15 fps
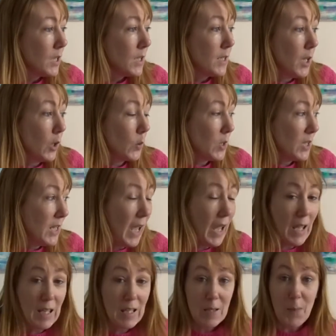So
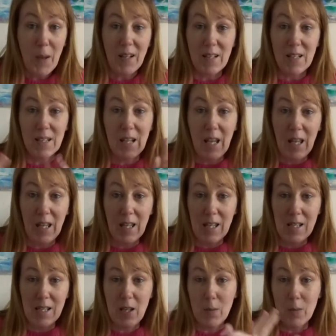today's pattern
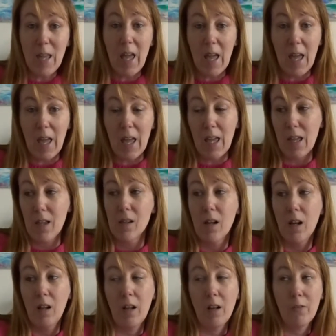day, so yay!
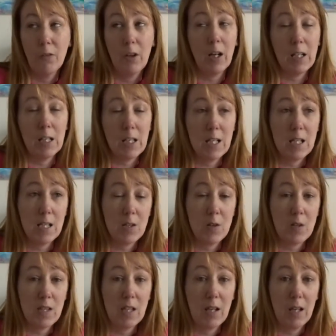I like Fridays
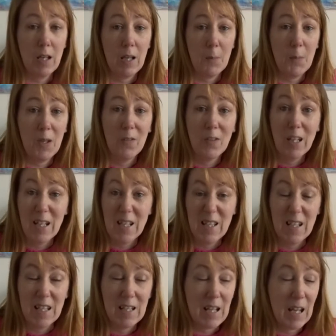because they're a bit of an
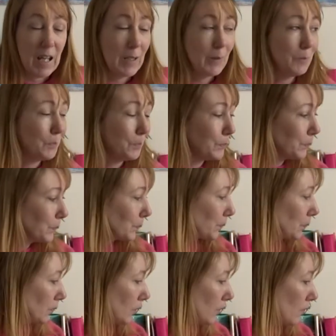easier day.
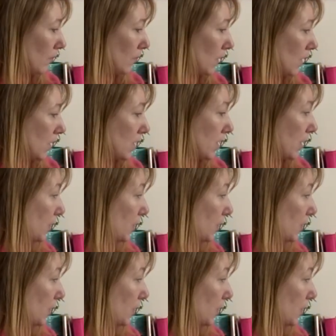So